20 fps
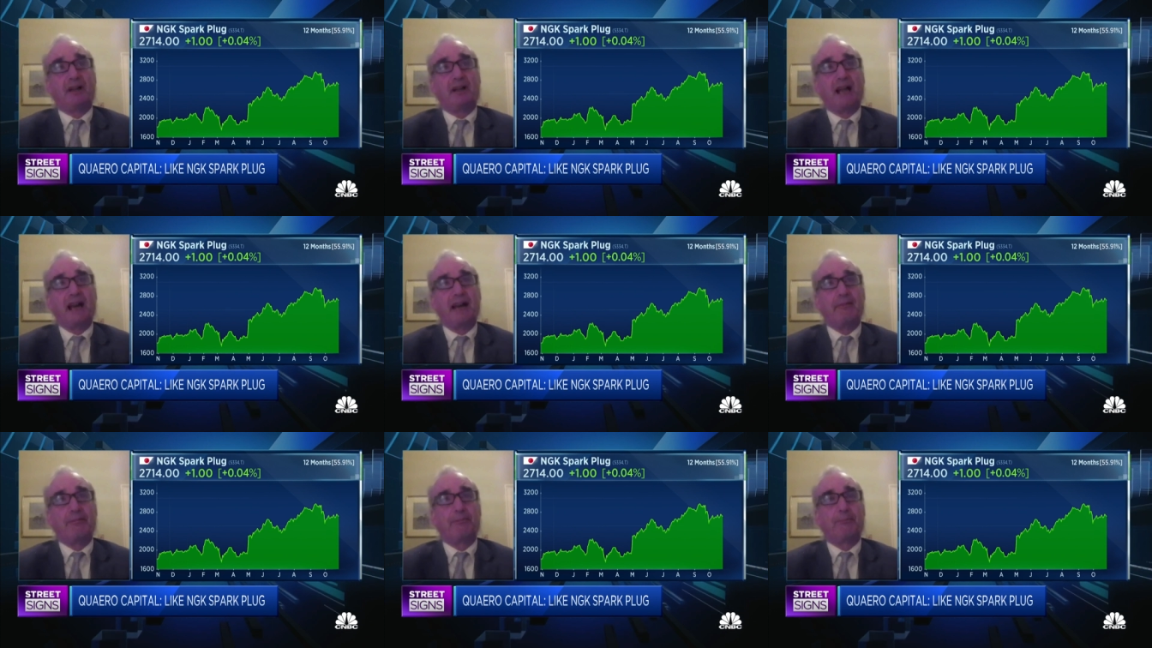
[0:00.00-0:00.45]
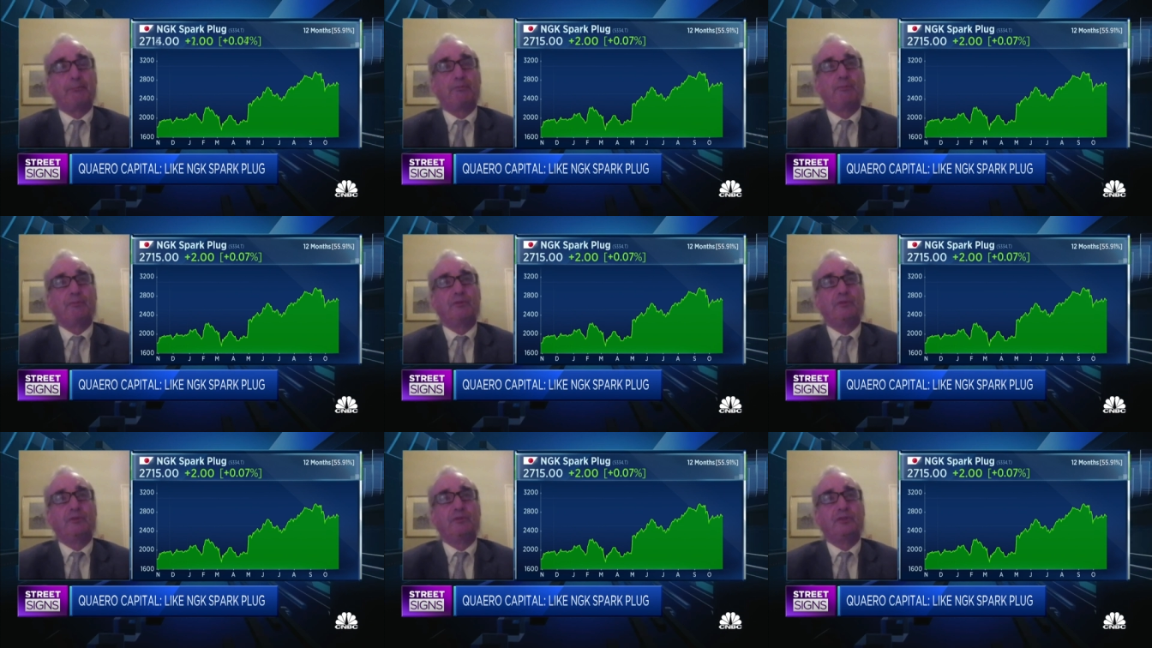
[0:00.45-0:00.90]
plug have
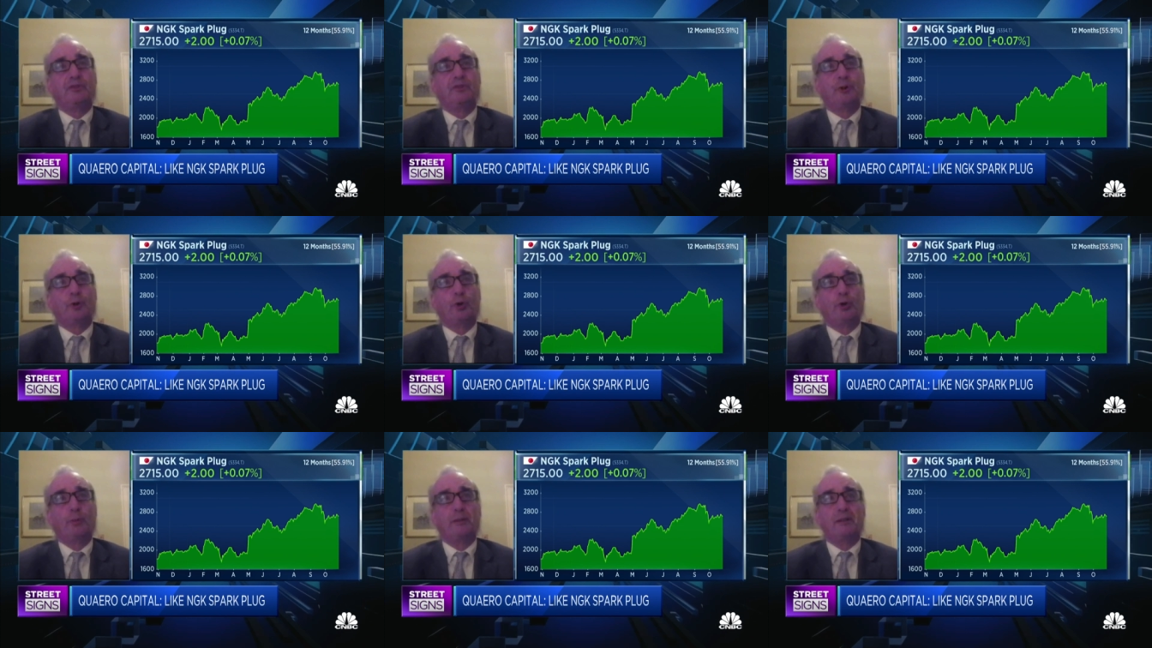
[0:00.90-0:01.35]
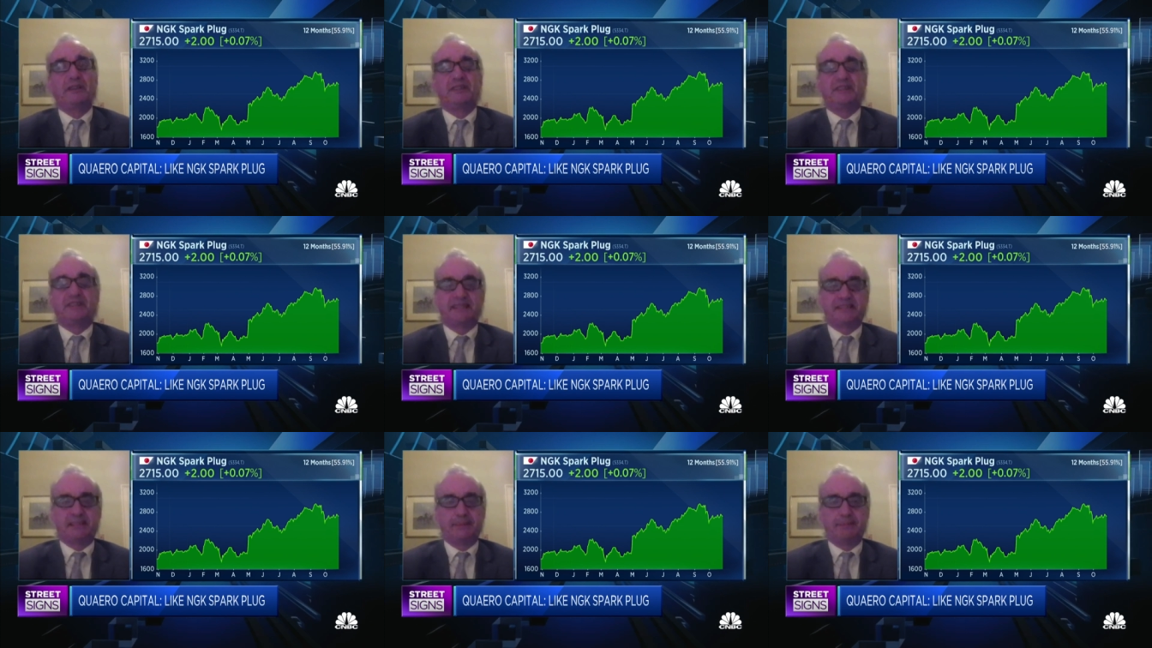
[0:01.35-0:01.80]

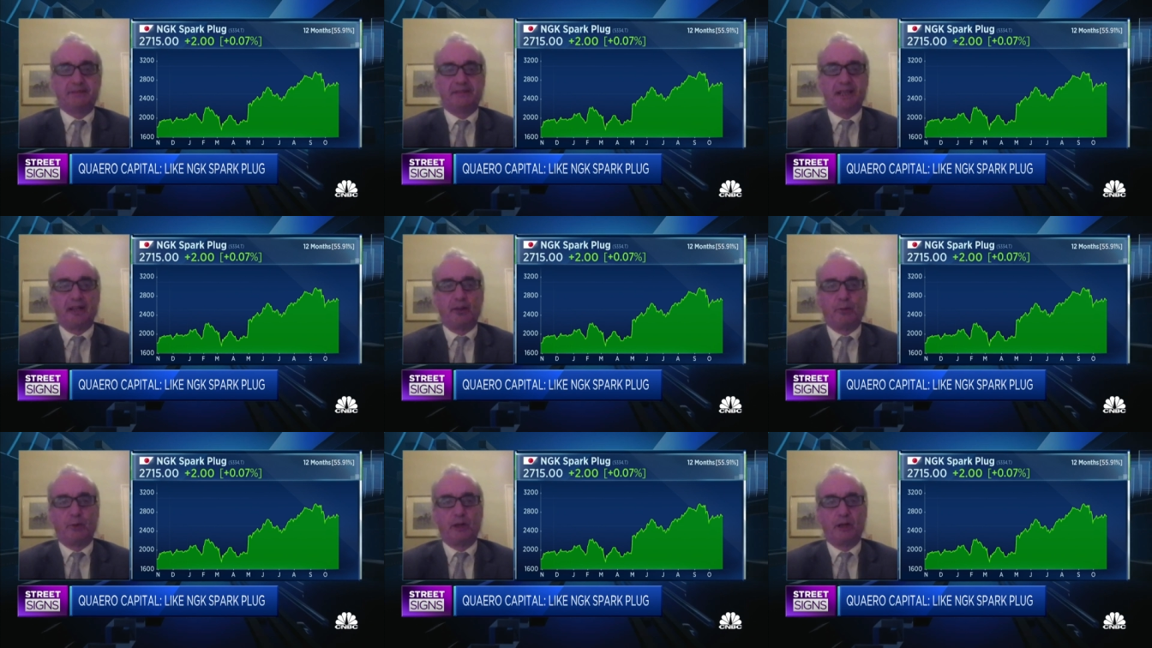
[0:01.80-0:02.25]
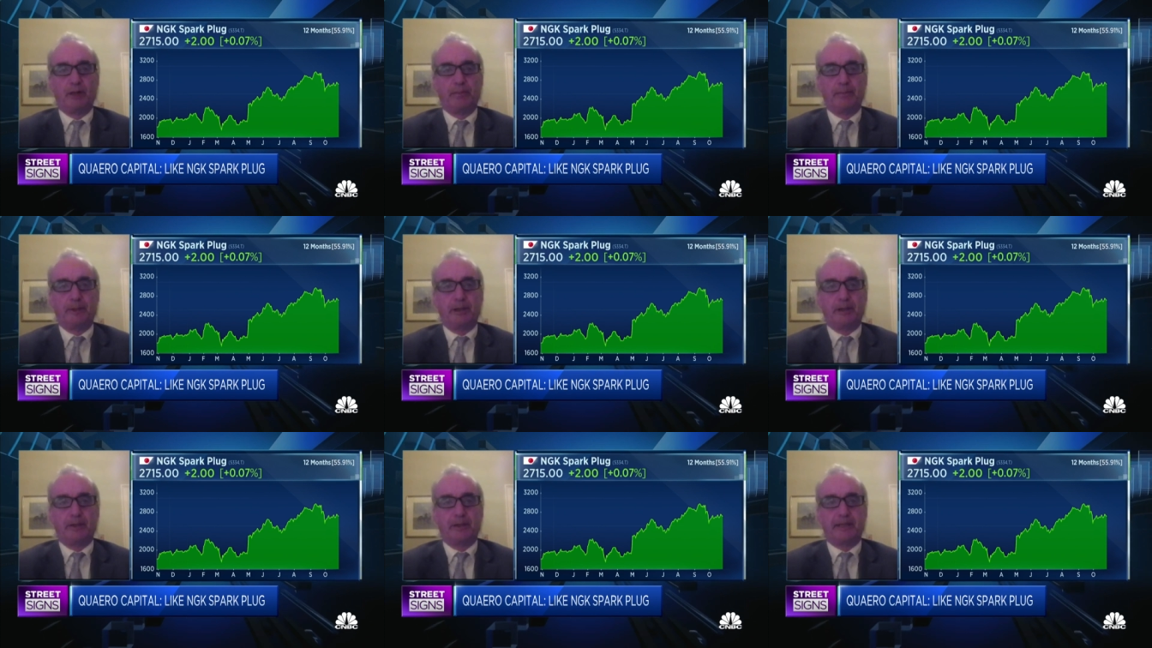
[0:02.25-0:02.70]
almost 60% of the
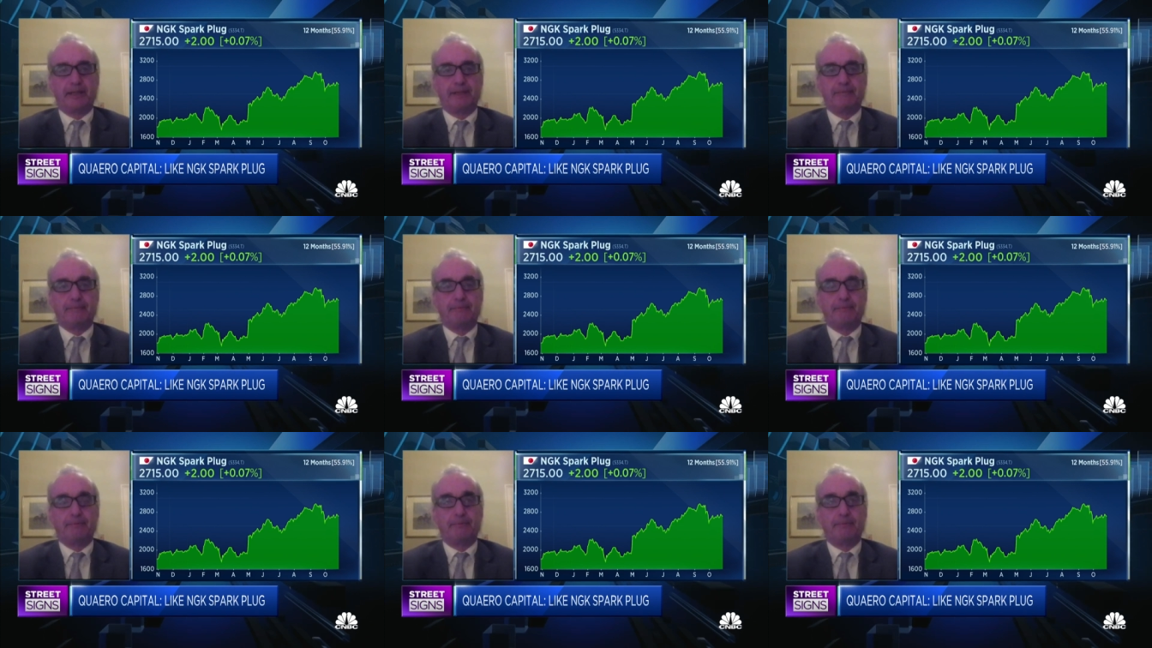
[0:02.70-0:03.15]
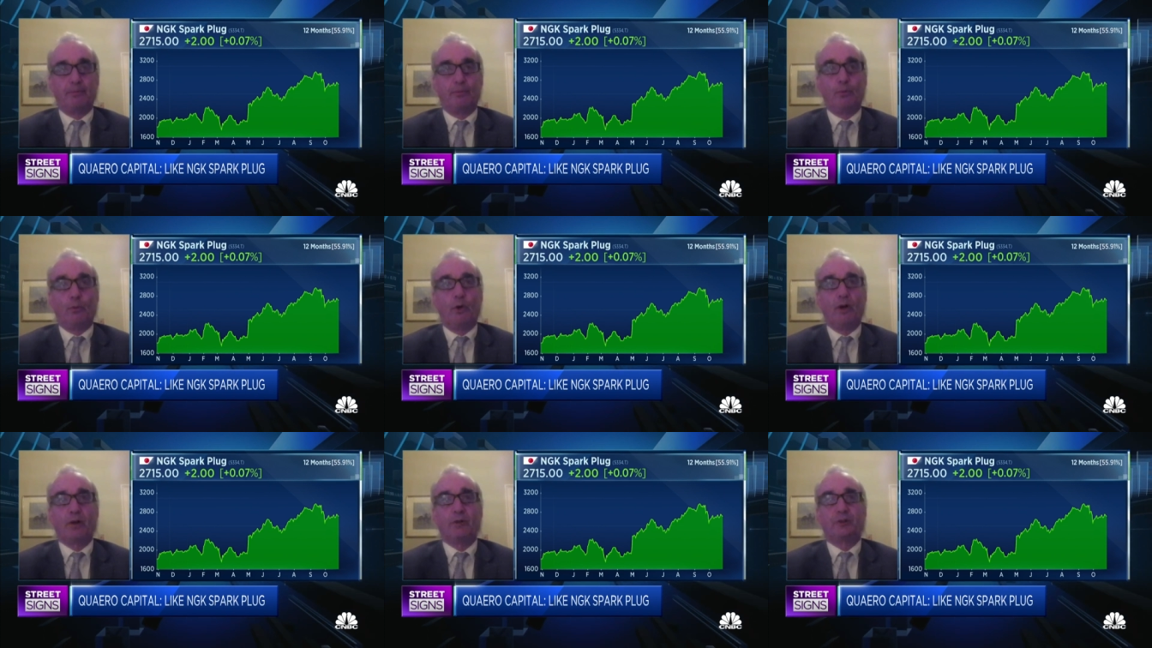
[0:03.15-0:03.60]
world market
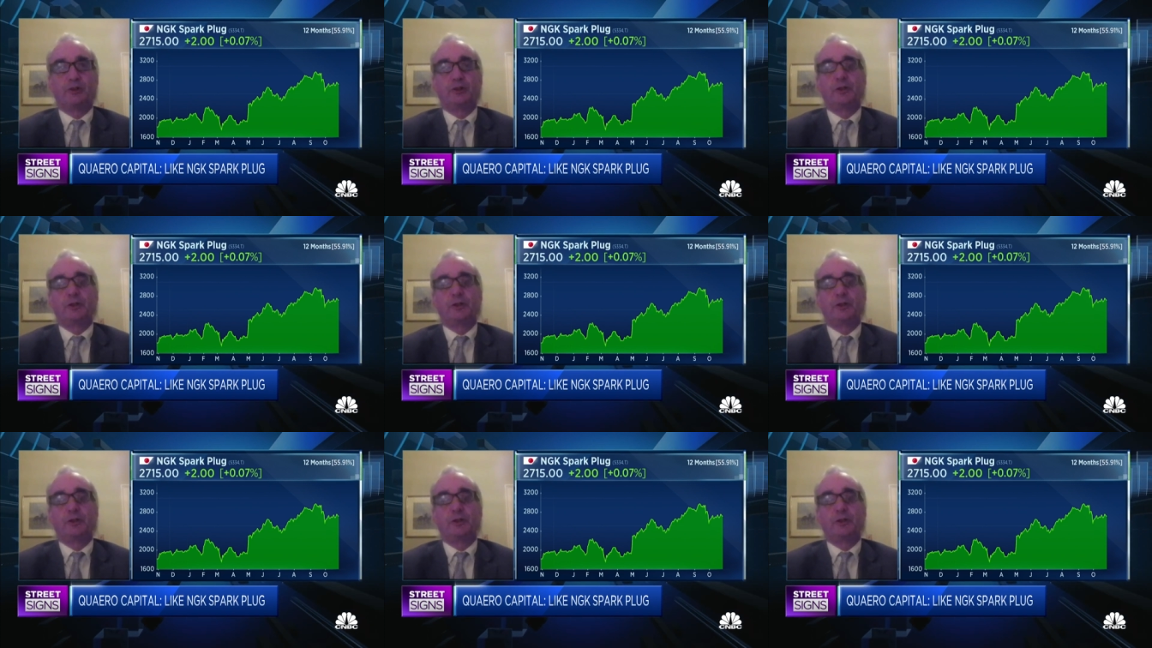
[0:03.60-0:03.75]
one